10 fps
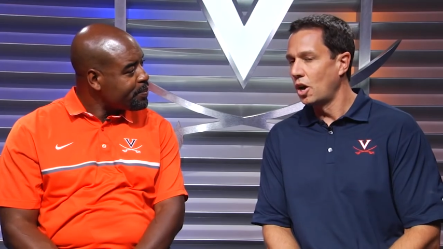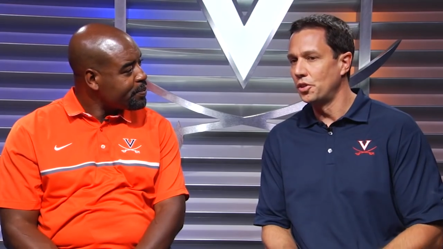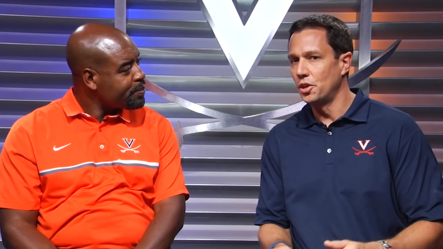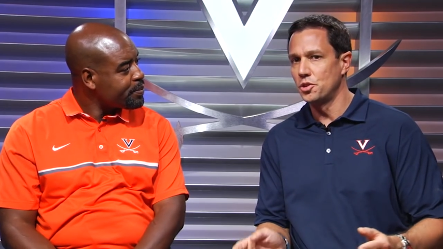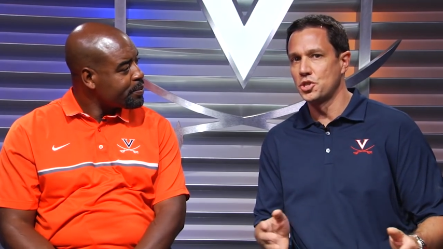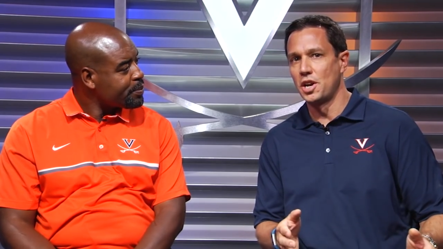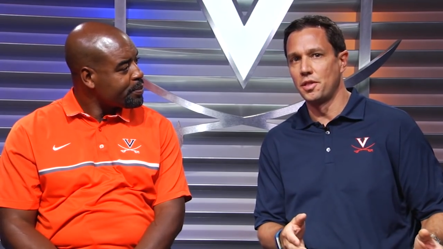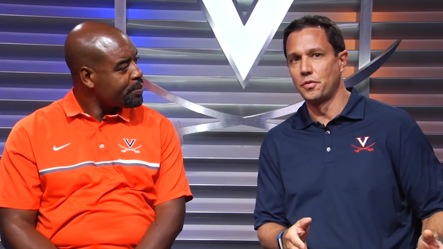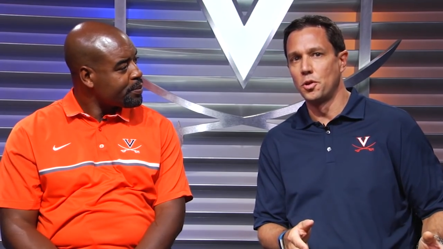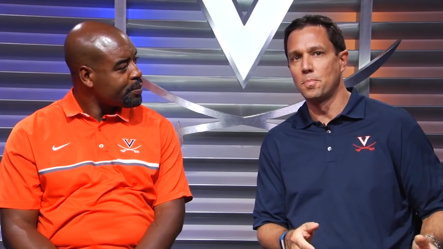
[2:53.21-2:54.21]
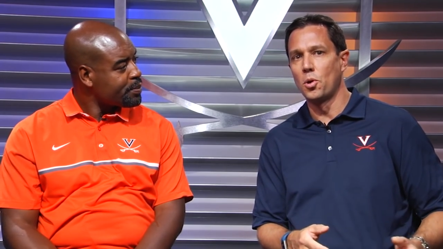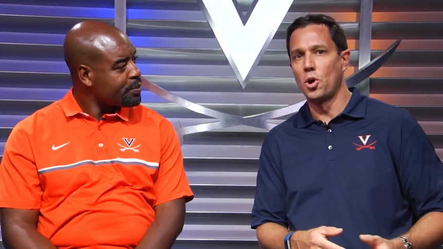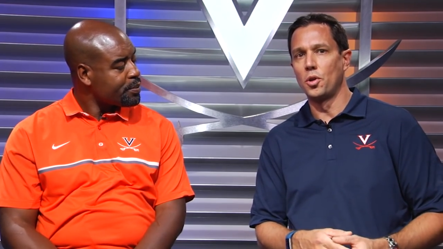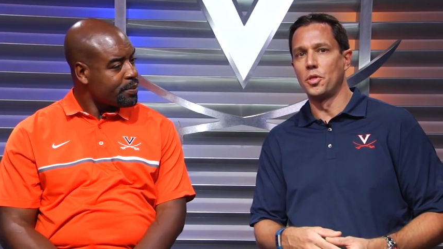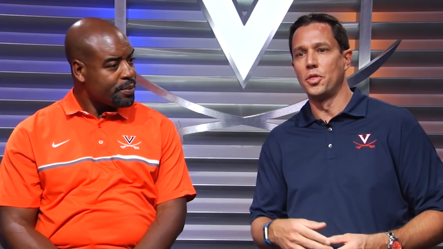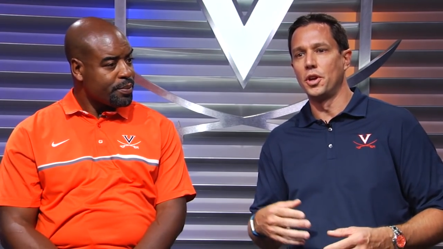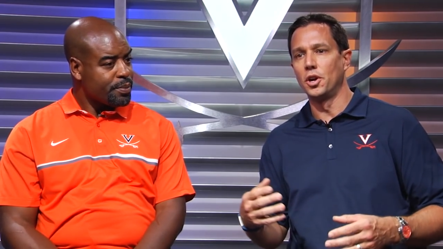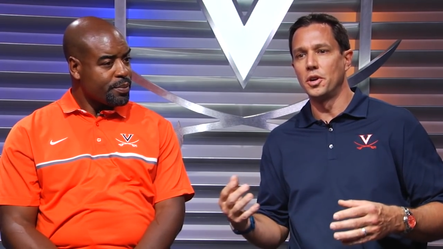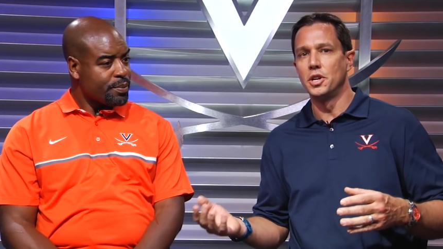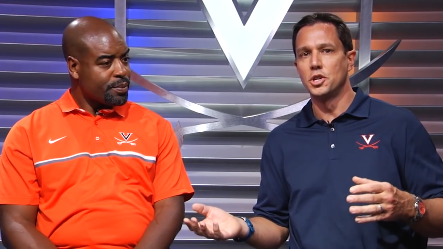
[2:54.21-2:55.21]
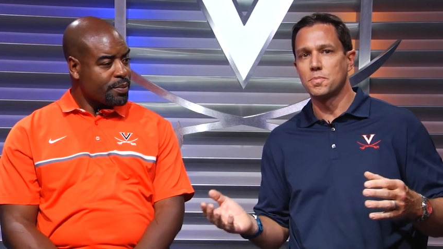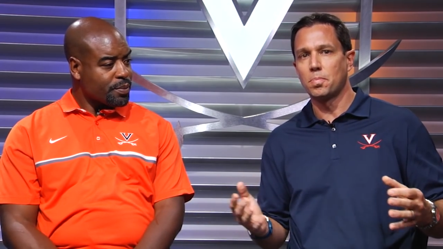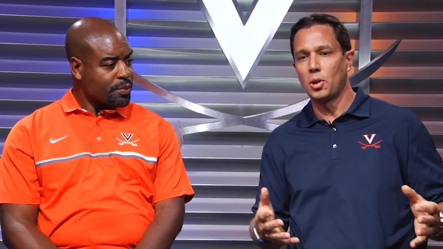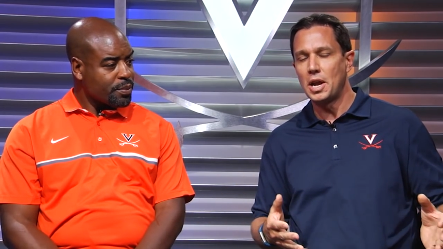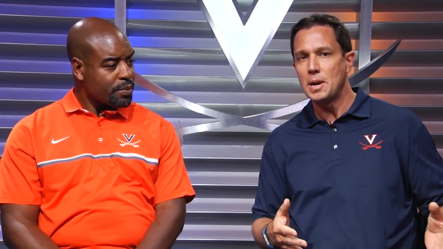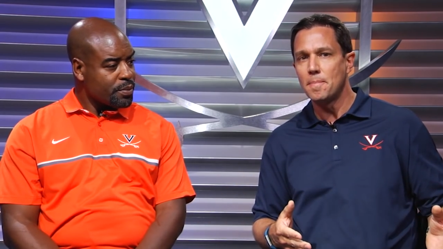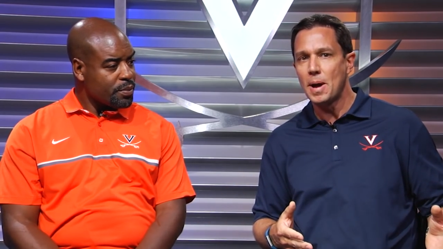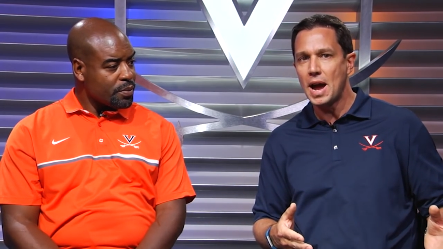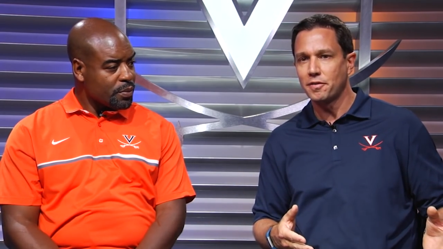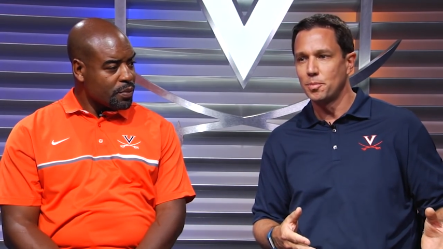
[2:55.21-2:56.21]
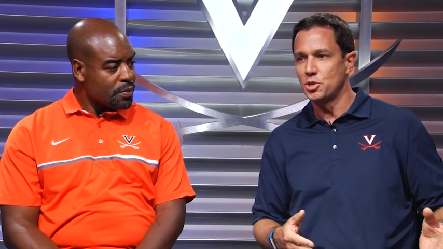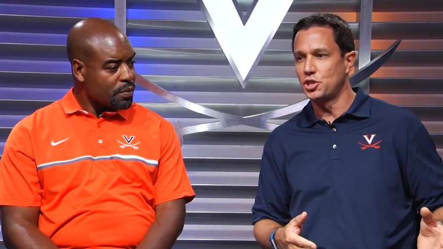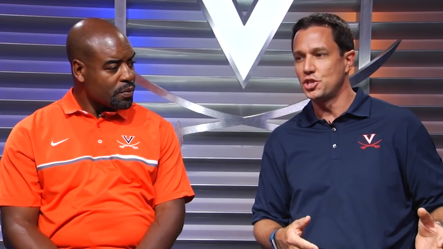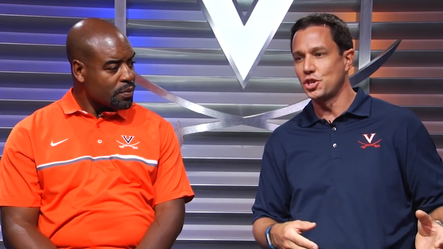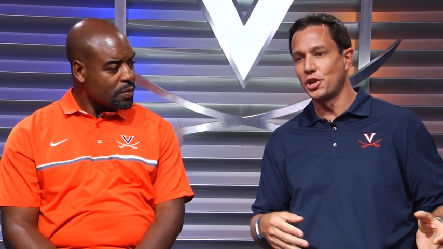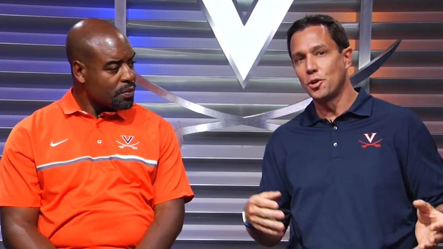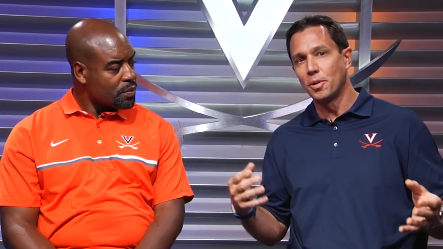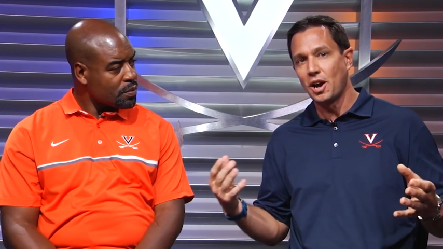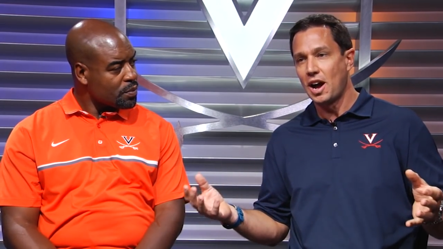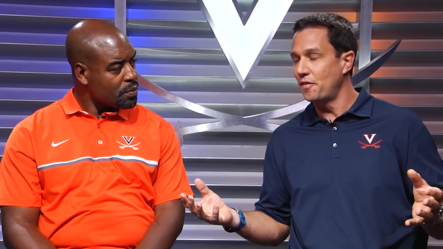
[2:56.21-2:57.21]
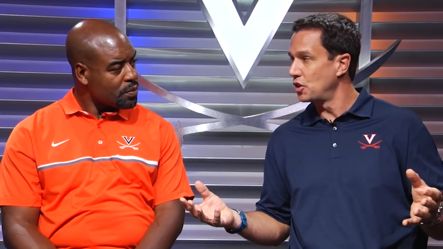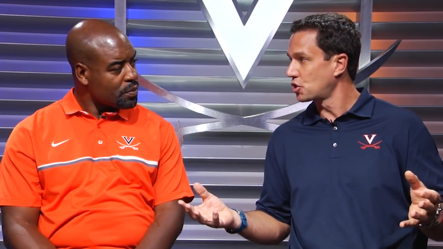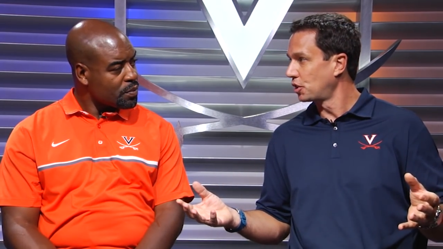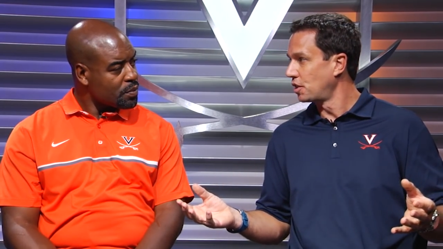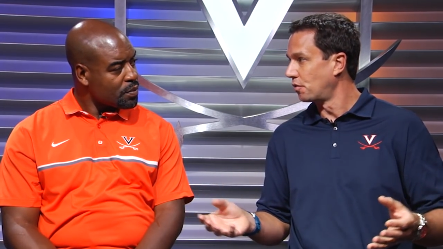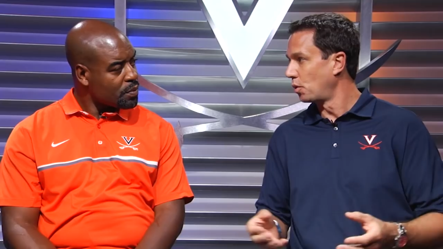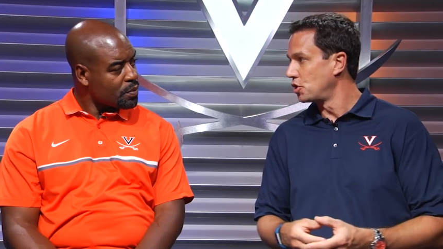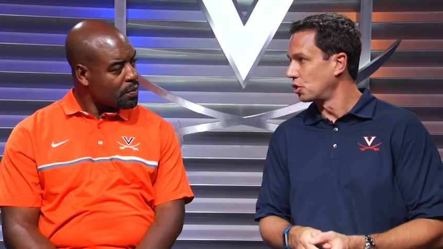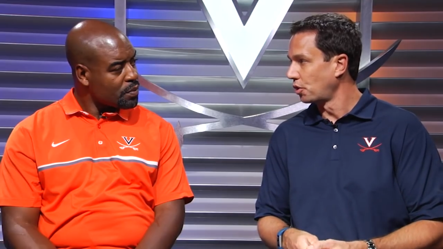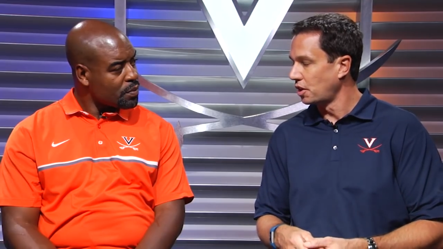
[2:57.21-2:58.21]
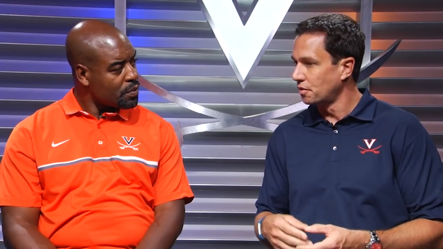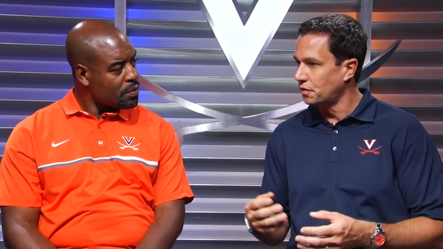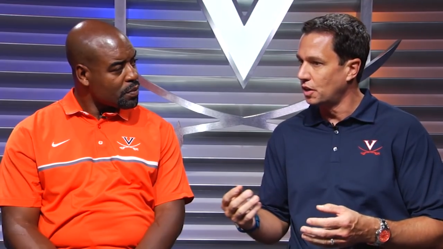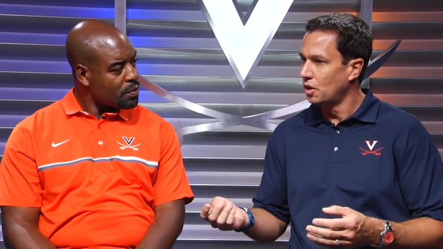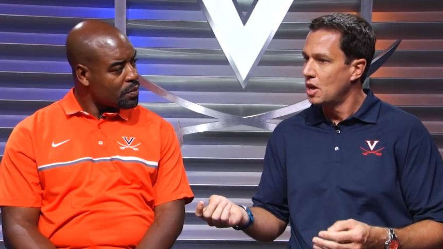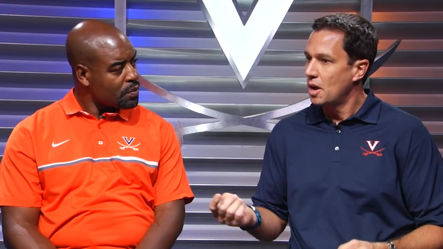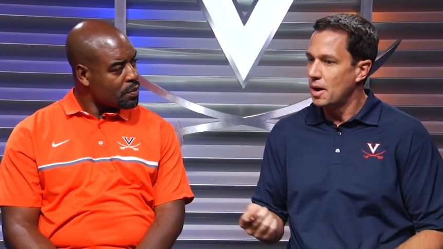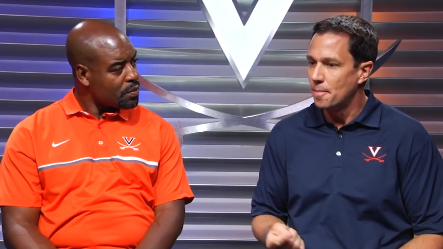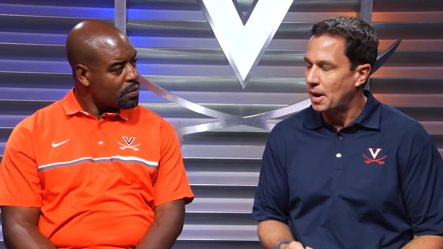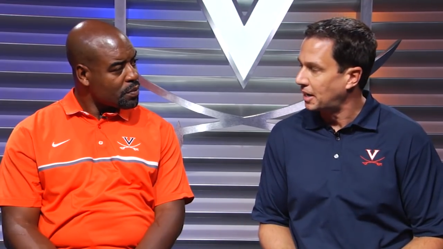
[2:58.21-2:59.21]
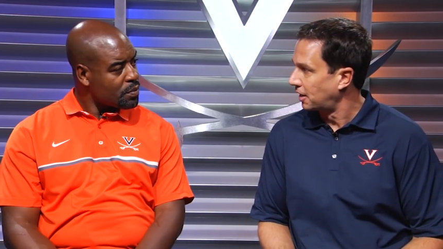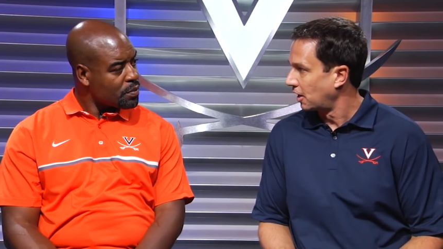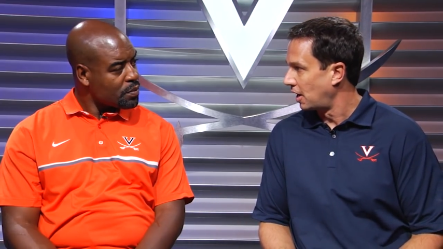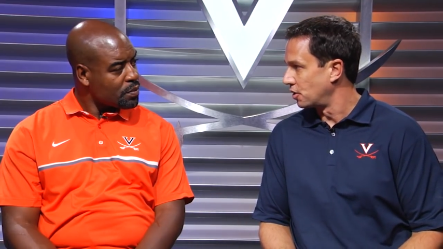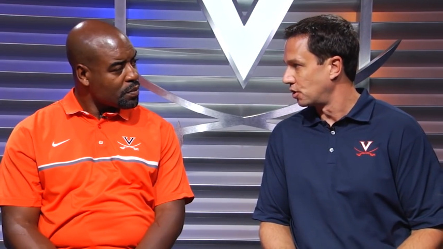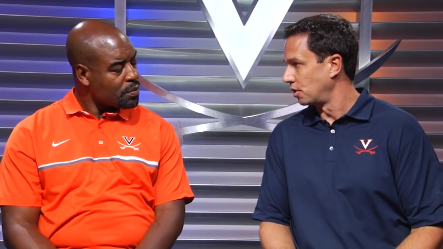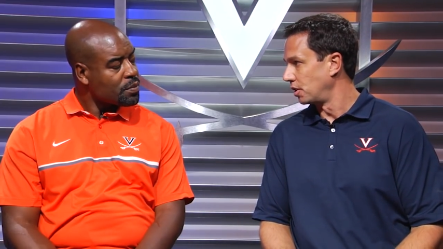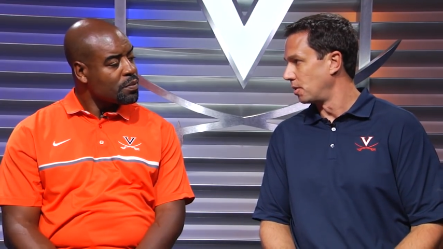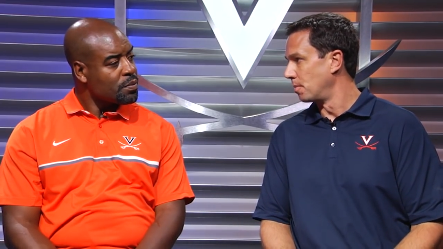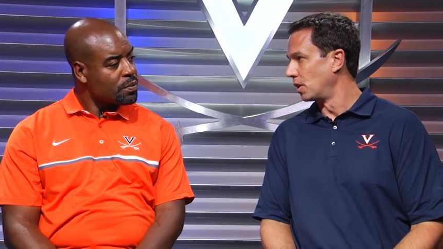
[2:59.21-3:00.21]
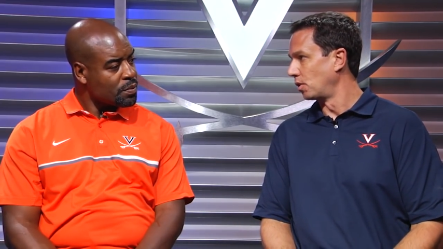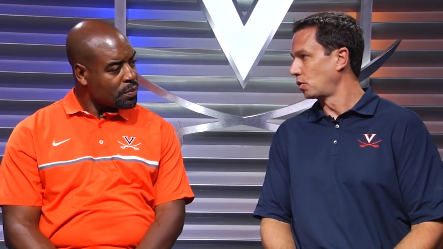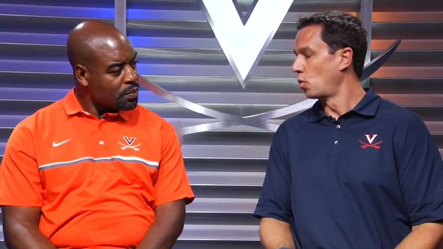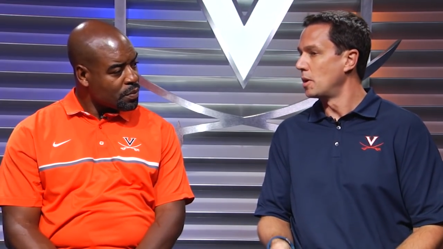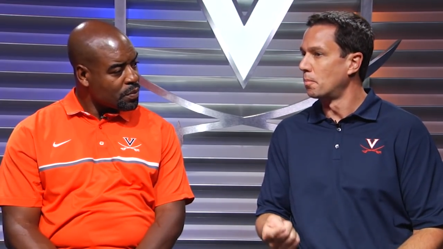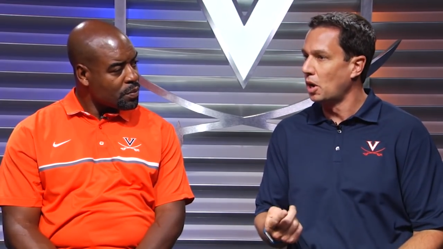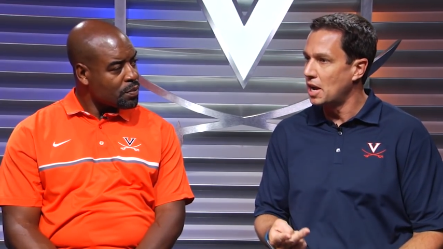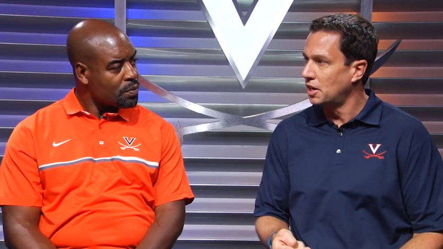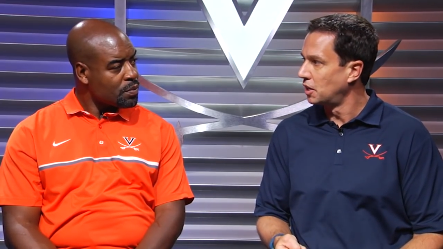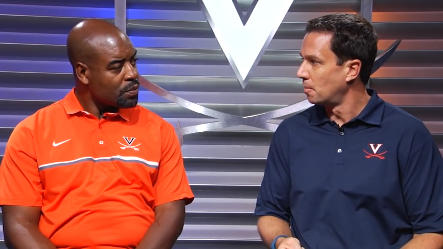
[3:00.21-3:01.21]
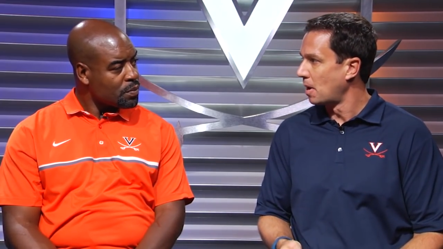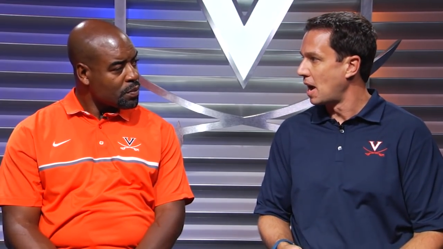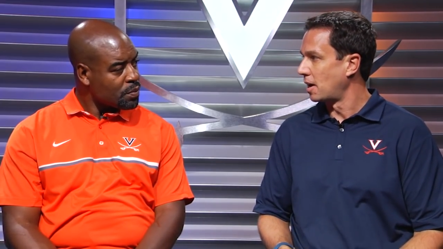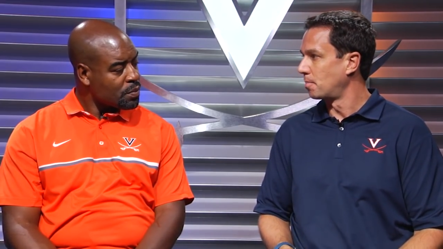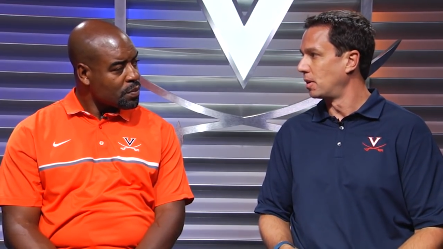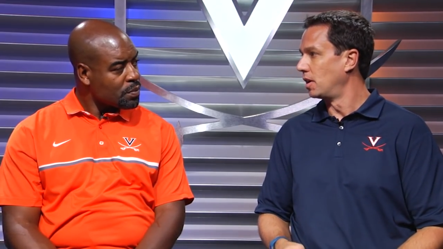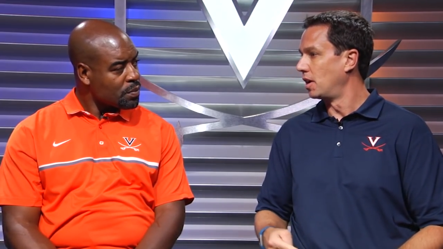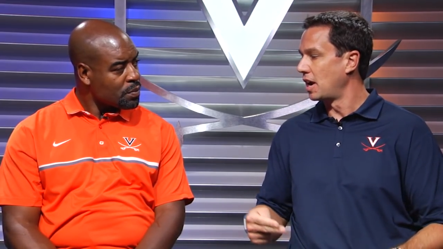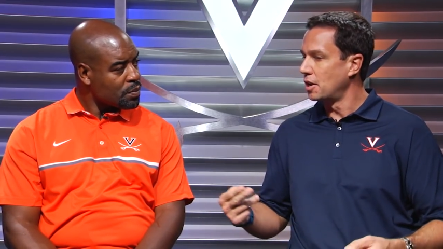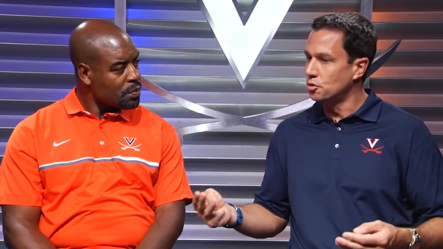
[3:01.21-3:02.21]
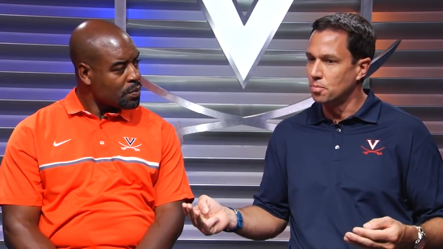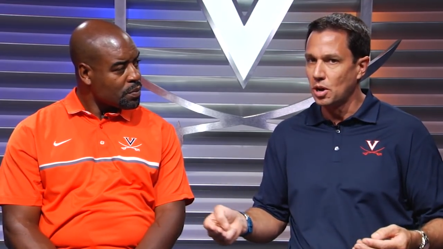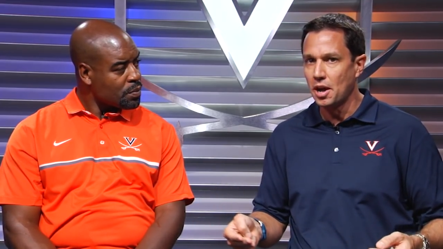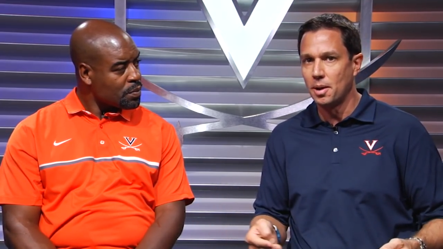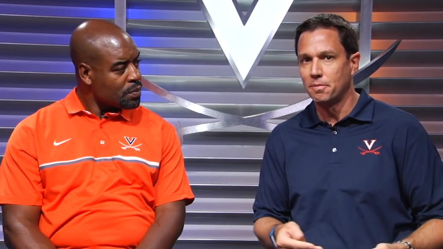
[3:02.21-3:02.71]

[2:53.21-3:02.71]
Speaker 1: On the other side of the football, there is plenty back from a season ago, but obviously the voids you're looking to fill, uh, Micah Kiser in the middle, Quin Blanding in the back, but uh, Andrew Brown up